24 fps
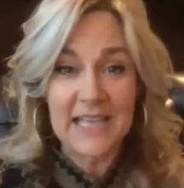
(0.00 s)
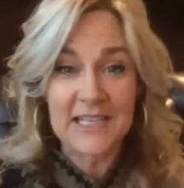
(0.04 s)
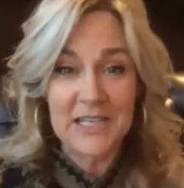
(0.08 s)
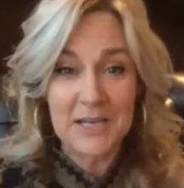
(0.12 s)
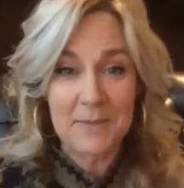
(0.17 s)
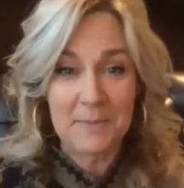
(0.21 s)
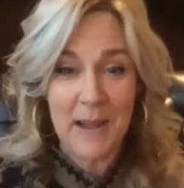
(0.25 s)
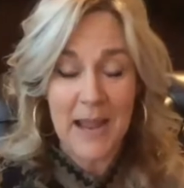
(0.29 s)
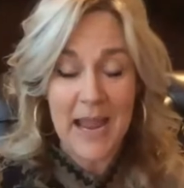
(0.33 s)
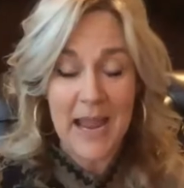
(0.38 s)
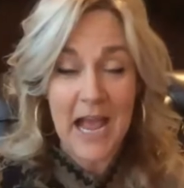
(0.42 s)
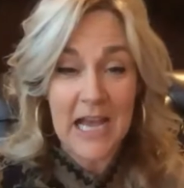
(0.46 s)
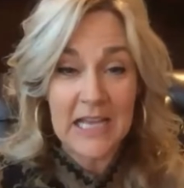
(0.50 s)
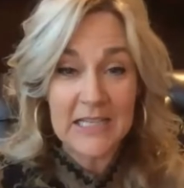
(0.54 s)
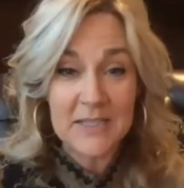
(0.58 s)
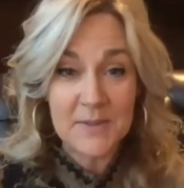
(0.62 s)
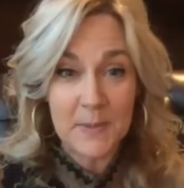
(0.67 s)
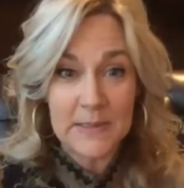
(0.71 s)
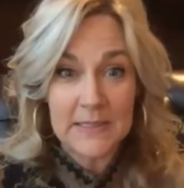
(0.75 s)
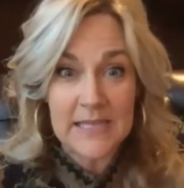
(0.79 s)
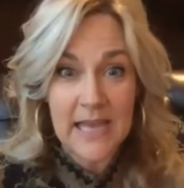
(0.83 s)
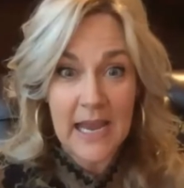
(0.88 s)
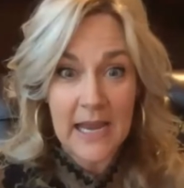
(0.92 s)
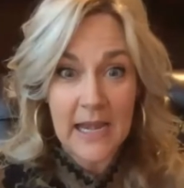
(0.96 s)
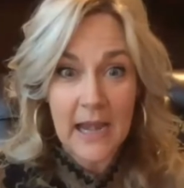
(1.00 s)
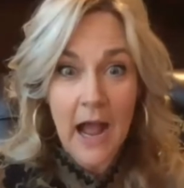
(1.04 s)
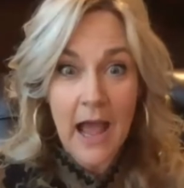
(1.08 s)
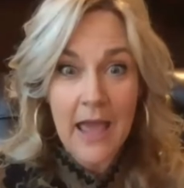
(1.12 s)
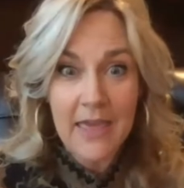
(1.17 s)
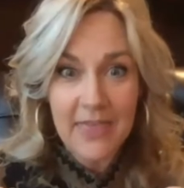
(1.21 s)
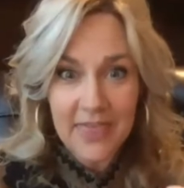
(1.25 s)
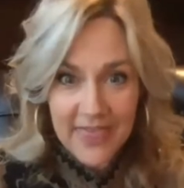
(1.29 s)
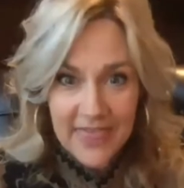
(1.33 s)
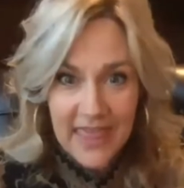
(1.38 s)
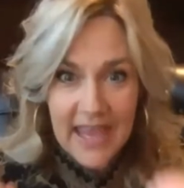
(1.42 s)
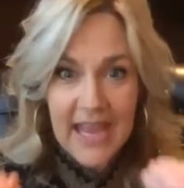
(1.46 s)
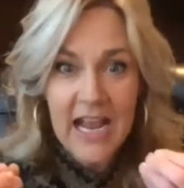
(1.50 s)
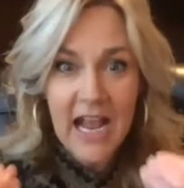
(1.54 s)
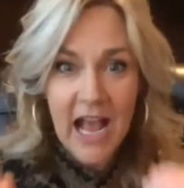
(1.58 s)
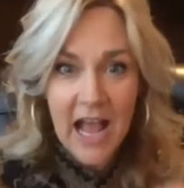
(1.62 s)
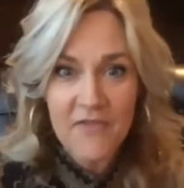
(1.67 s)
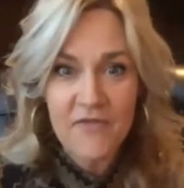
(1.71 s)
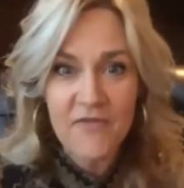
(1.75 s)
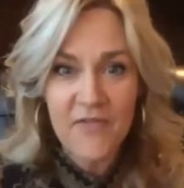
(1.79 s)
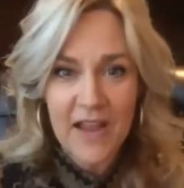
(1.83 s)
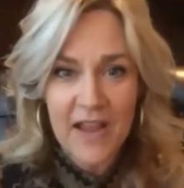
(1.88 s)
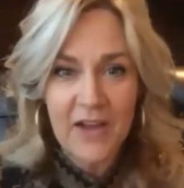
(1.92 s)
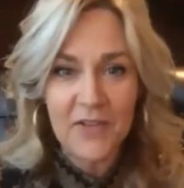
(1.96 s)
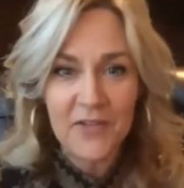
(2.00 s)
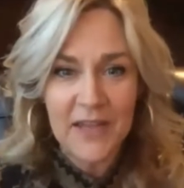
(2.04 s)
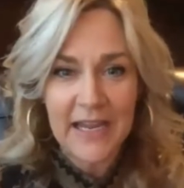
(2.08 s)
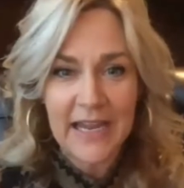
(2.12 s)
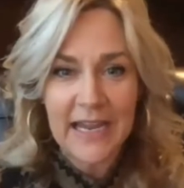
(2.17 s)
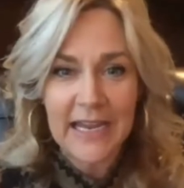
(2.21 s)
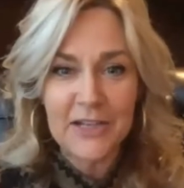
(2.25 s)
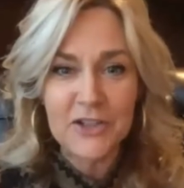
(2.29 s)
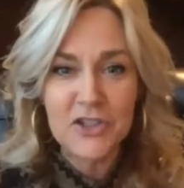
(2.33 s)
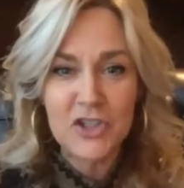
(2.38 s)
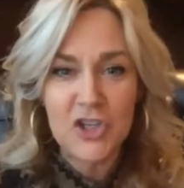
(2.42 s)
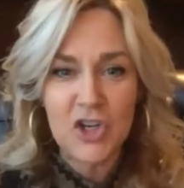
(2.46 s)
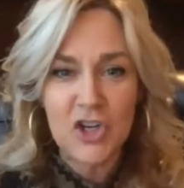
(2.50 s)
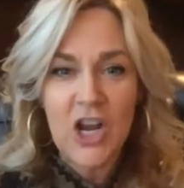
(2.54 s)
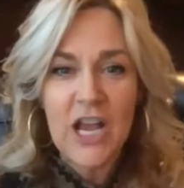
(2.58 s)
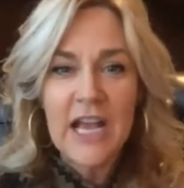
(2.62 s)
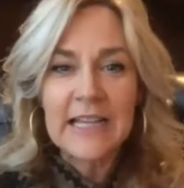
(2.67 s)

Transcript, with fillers: to my husband saying i think i found the answer